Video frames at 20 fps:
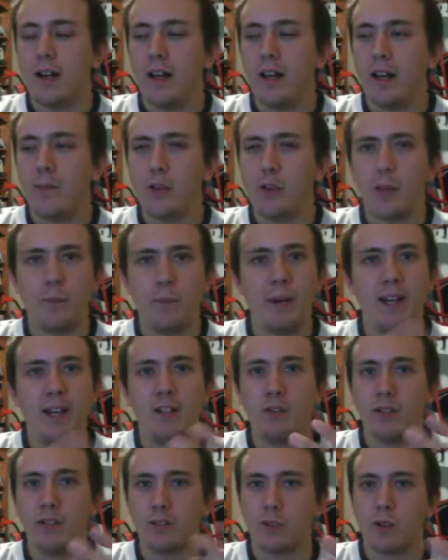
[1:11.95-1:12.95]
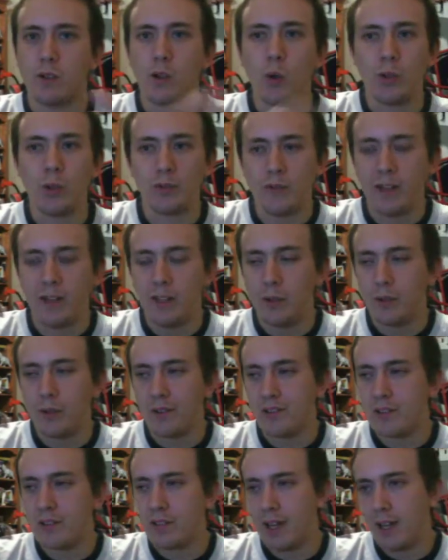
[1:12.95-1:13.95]
If you're a Patriots or a Colts fan, you
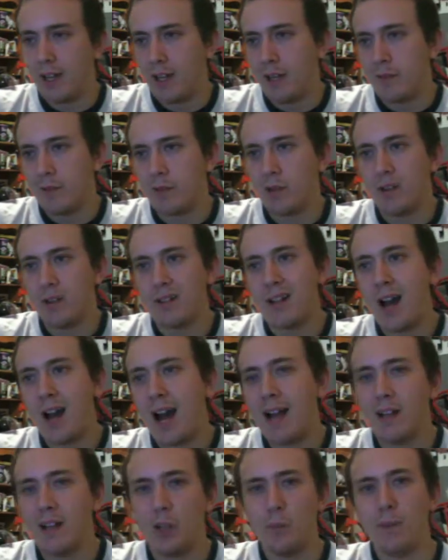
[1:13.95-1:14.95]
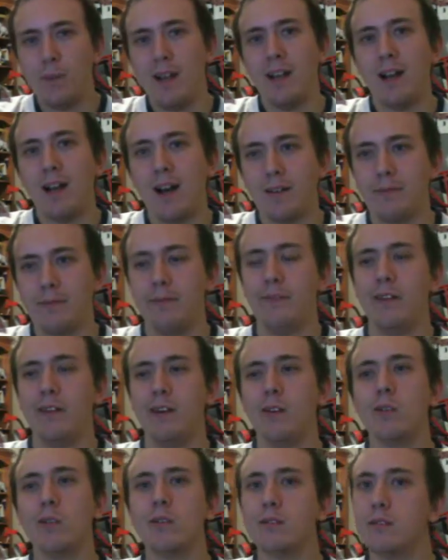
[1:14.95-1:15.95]
understand. If you're not, you may not
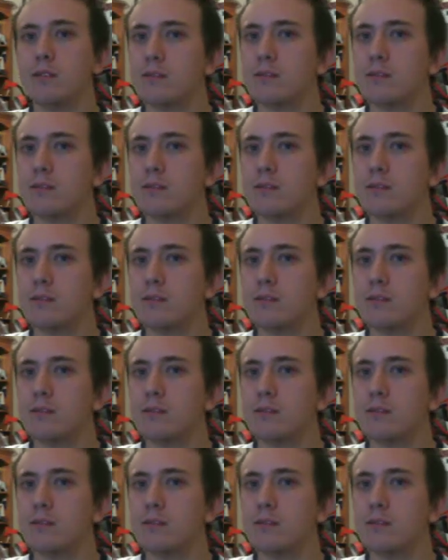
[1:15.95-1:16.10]
feel